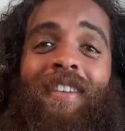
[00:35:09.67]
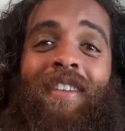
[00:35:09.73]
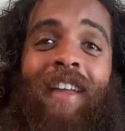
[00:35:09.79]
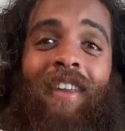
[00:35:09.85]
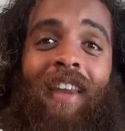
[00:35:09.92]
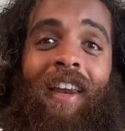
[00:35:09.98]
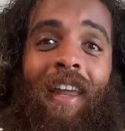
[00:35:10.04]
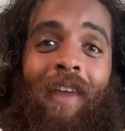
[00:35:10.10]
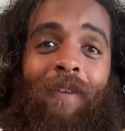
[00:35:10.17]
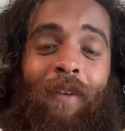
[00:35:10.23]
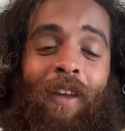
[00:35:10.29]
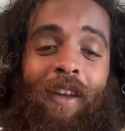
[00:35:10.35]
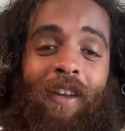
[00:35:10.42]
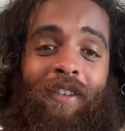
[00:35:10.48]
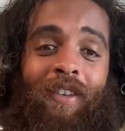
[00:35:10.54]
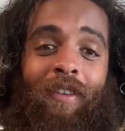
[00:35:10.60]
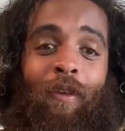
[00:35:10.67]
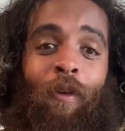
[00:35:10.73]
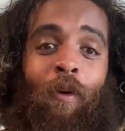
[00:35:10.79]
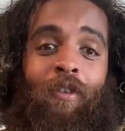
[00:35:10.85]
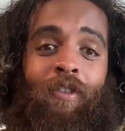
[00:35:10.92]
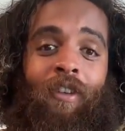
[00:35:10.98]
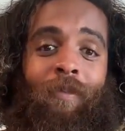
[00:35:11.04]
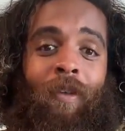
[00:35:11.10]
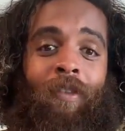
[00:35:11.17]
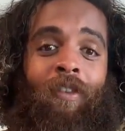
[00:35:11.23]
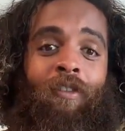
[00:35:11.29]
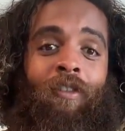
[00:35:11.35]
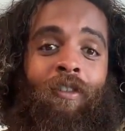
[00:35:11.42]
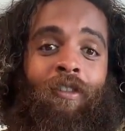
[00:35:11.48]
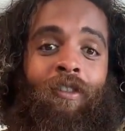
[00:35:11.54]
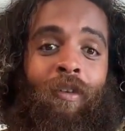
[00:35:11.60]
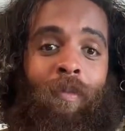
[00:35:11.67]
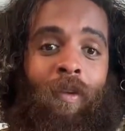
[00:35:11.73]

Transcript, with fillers: nothing like Evillene. She's gorgeous. My sister's so